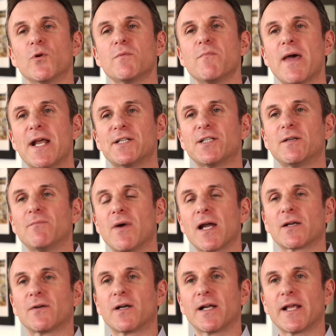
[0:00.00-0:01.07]
We measure
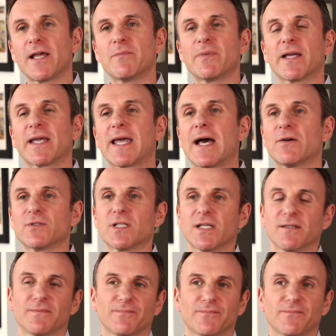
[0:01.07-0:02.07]
microRNA by counting.